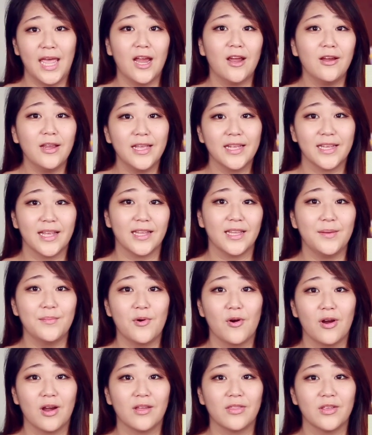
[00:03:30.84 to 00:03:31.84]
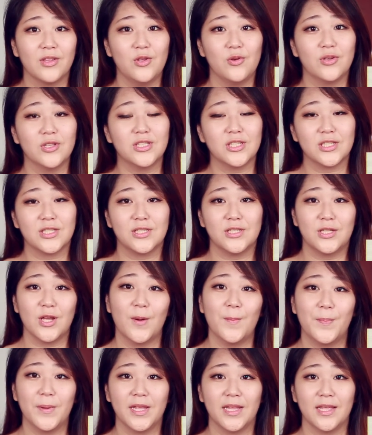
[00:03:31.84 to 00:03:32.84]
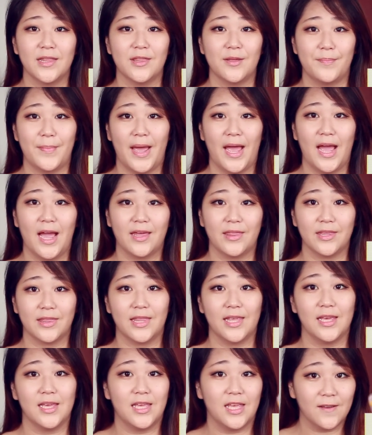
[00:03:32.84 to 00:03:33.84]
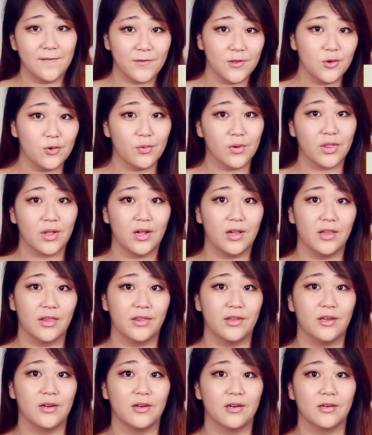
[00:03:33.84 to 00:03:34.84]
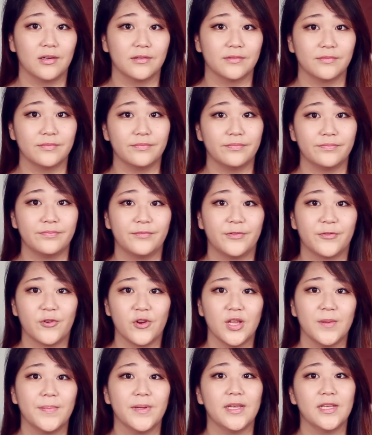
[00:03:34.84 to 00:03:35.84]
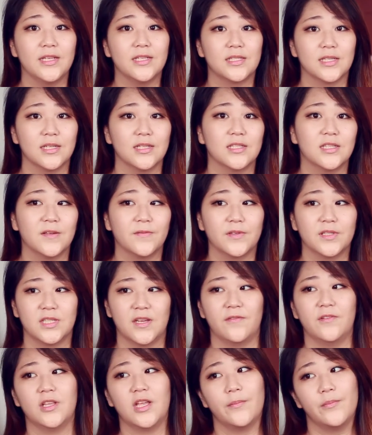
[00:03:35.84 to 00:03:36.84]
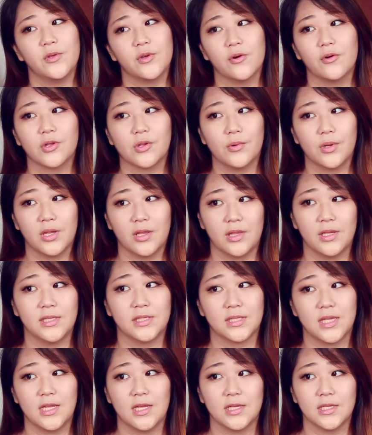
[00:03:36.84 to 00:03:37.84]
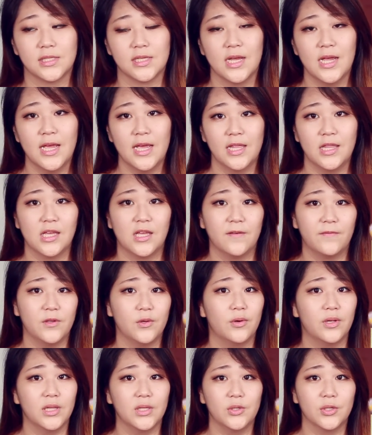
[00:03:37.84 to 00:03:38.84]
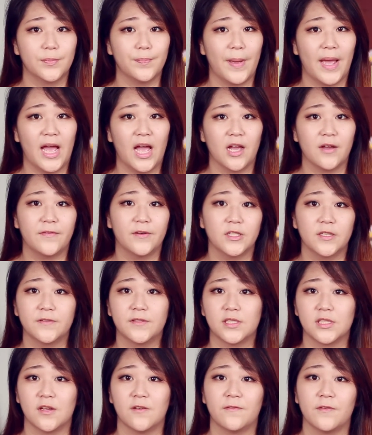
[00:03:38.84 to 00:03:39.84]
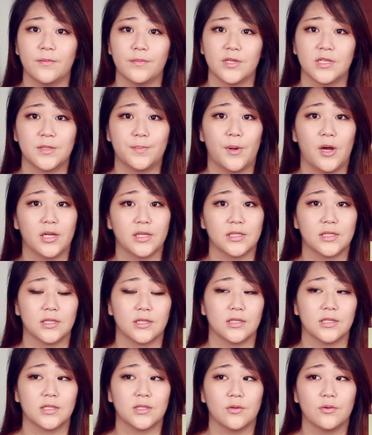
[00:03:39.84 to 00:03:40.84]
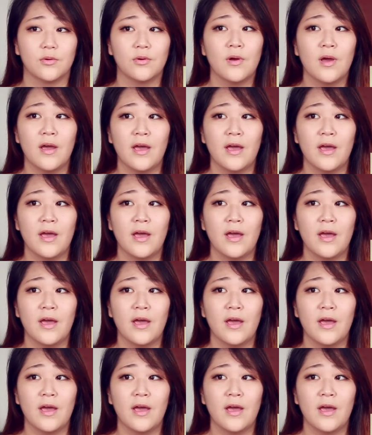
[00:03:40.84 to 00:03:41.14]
carry it anymore, then you can just dump it in the bag that they give you with all your freebies and stuff, because every time you go to one of these things, they give you a loot bag full of stuff from the sponsor. So